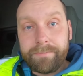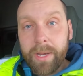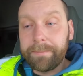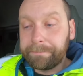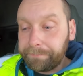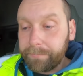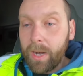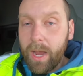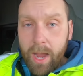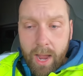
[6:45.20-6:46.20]
But
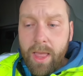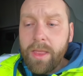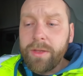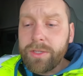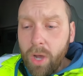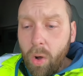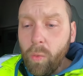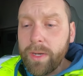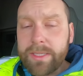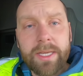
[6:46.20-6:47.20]
there's
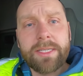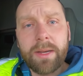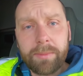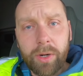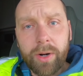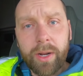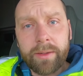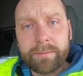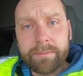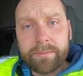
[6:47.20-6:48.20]
always things I'm learning
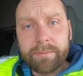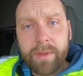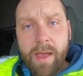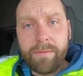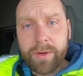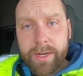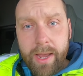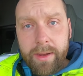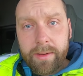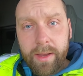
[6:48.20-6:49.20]
every
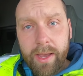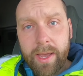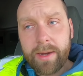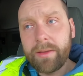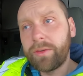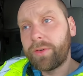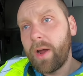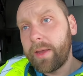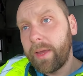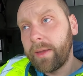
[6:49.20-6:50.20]
day. And in the
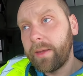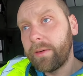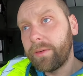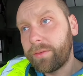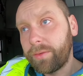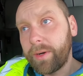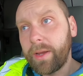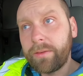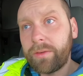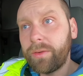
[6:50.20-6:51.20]
trucking industry
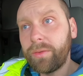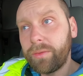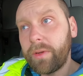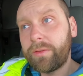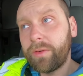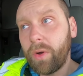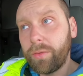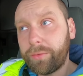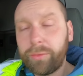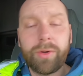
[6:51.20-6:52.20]
as you as you go
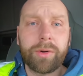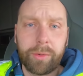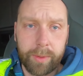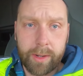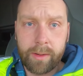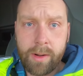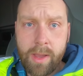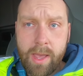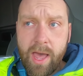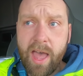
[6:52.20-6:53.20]
through your career,
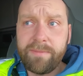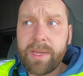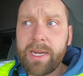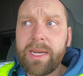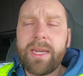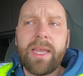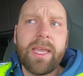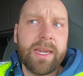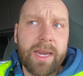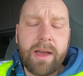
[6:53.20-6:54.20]
I've been in it,
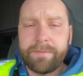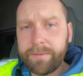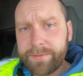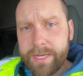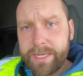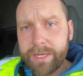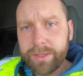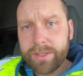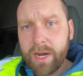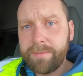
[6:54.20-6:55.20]
in it now 15
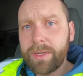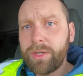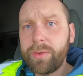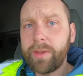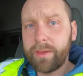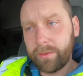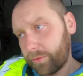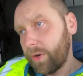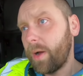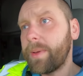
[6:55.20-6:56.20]
years, and I've been doing this
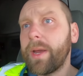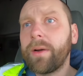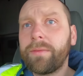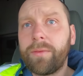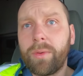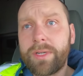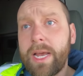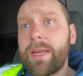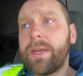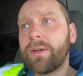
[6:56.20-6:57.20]
job here for
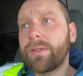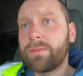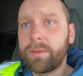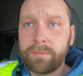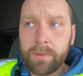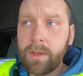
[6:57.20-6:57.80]
10 years. Well,